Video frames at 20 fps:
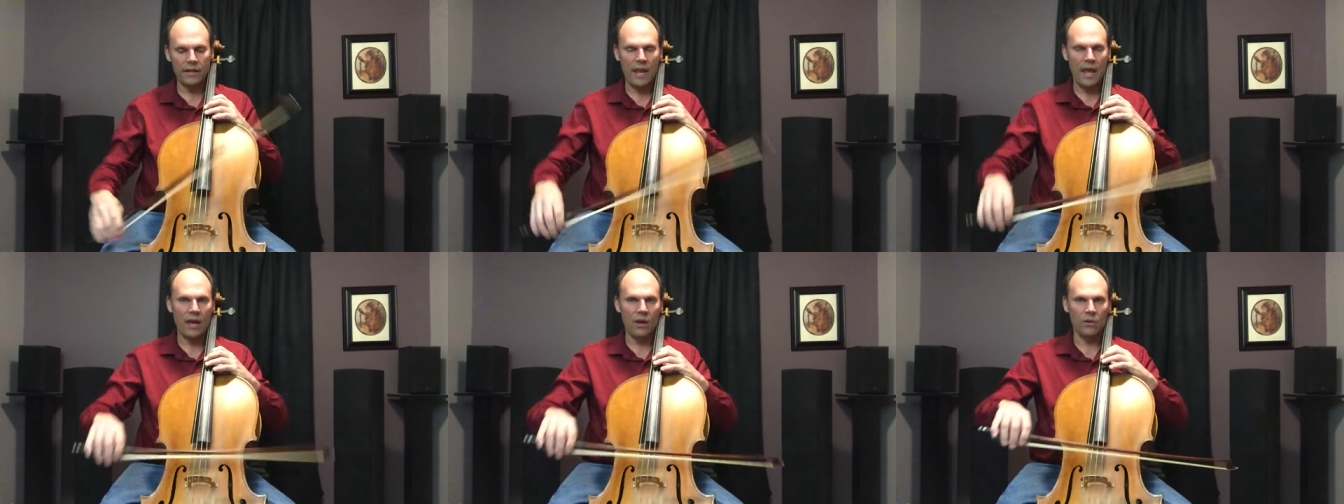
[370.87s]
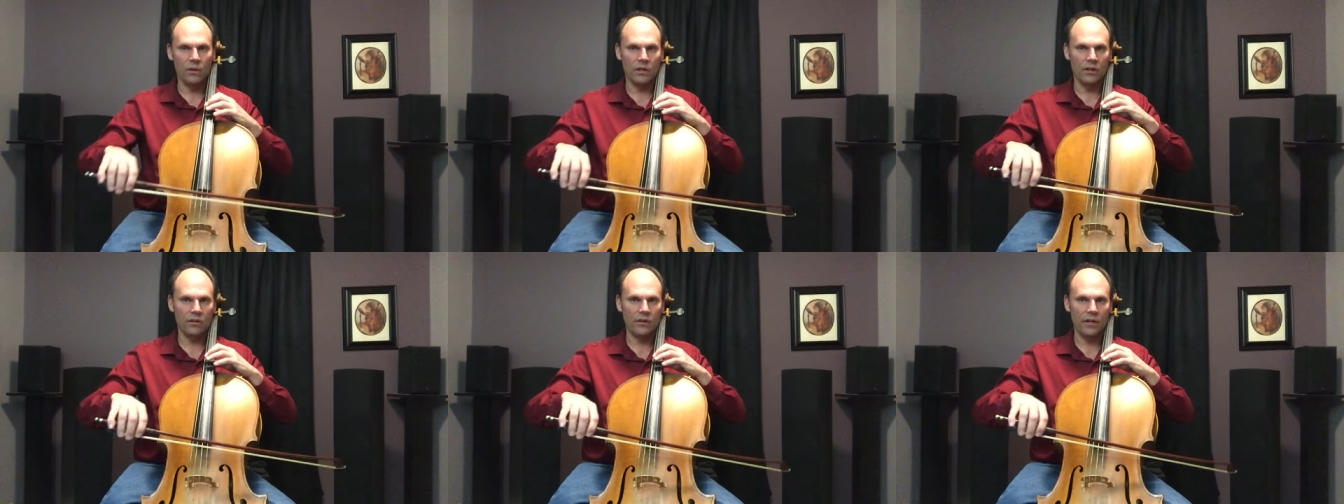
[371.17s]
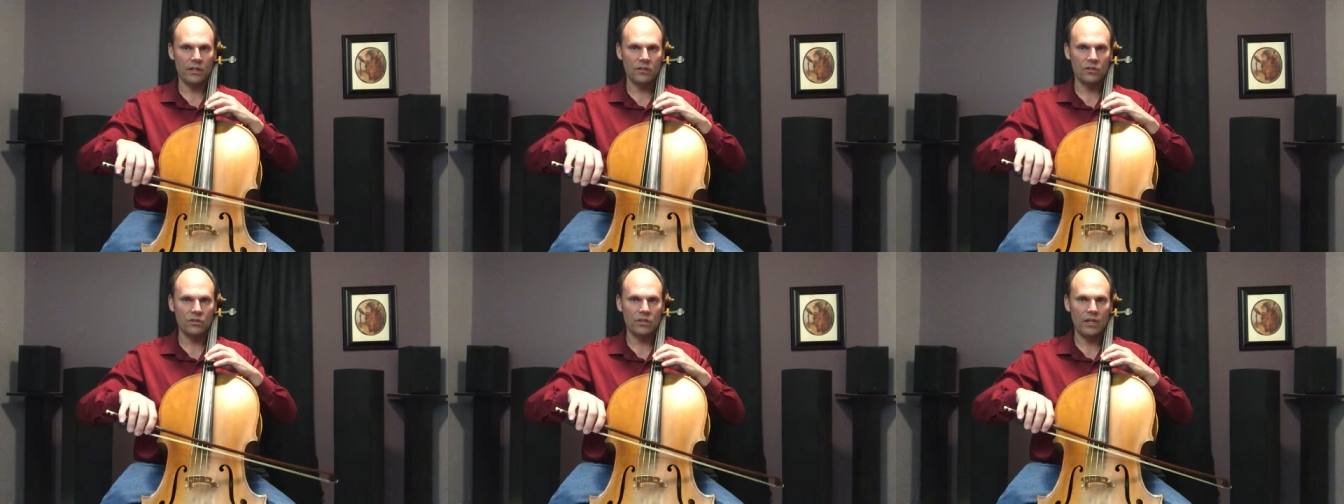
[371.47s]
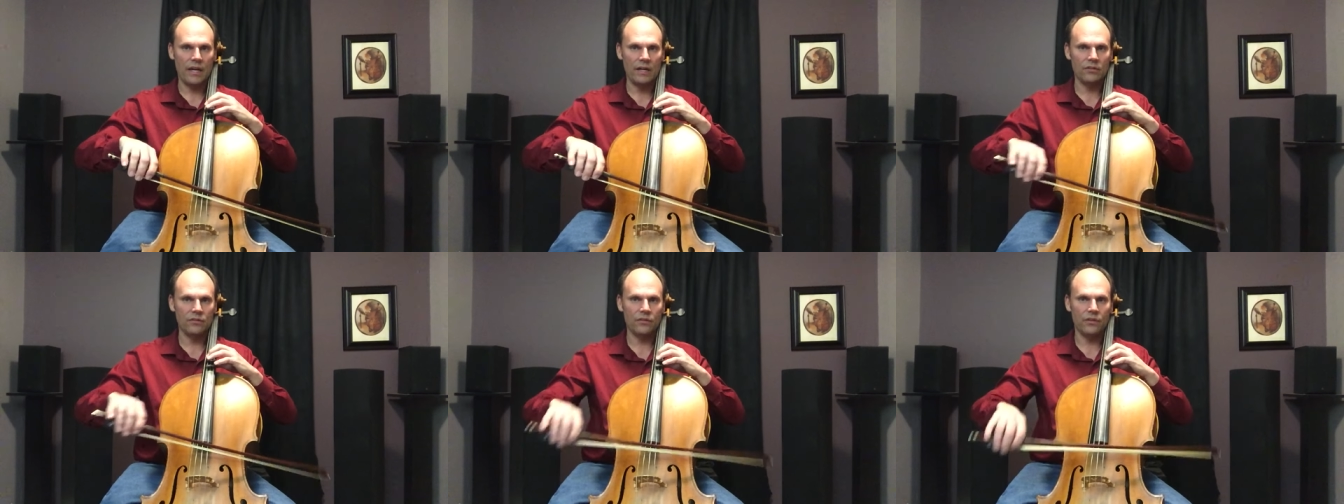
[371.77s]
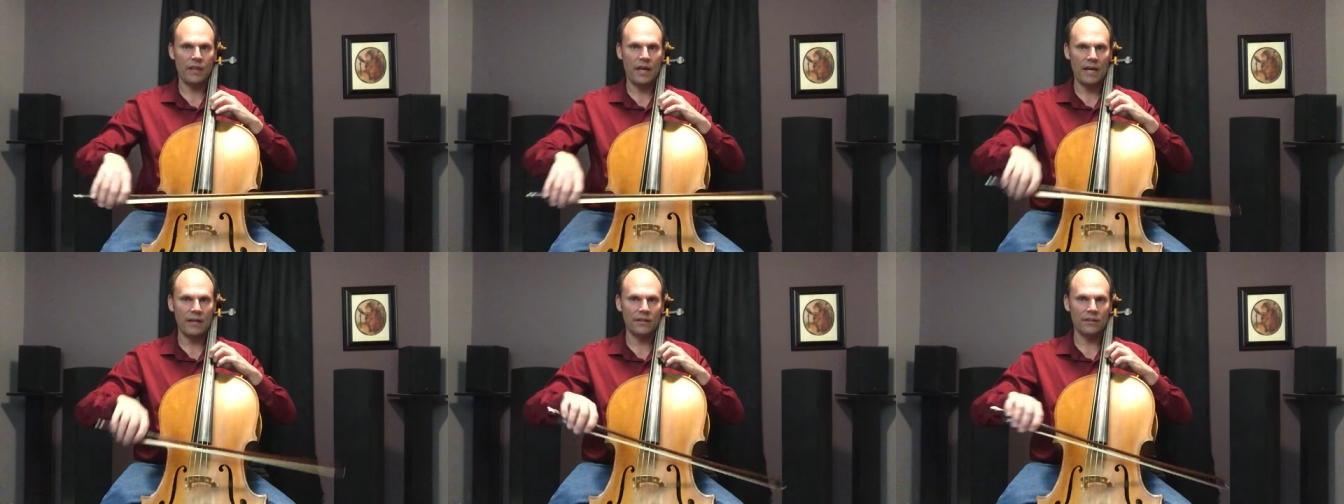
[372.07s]
Now, another exercise
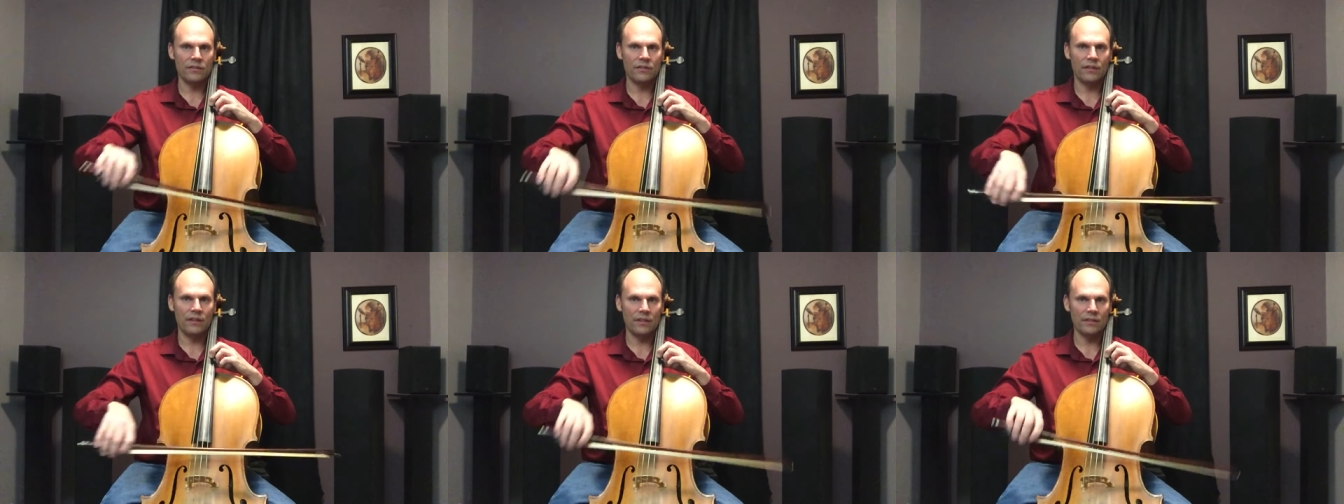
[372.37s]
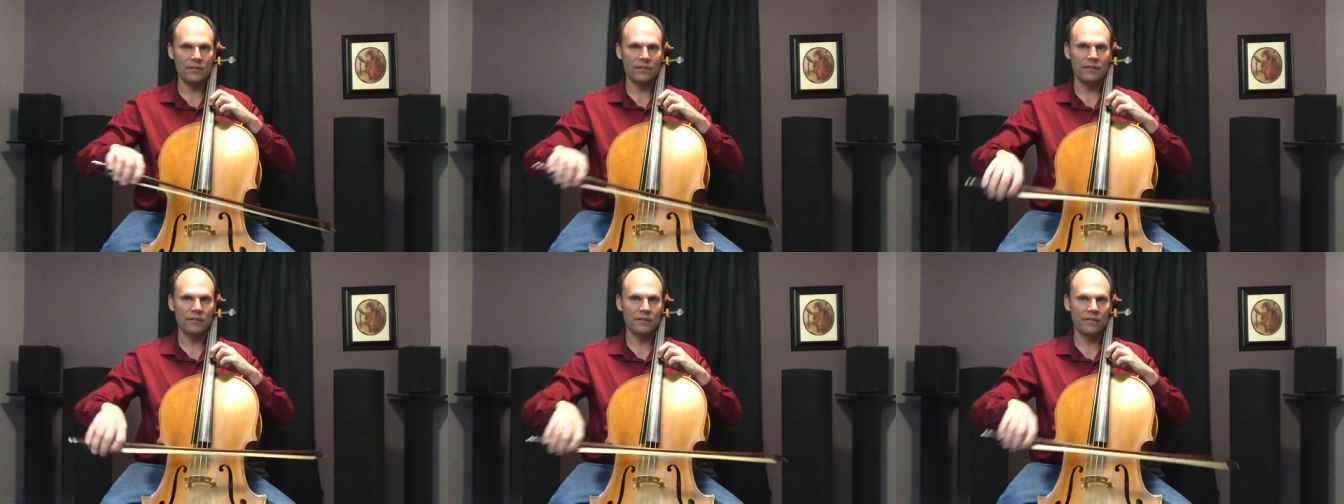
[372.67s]
for that is this.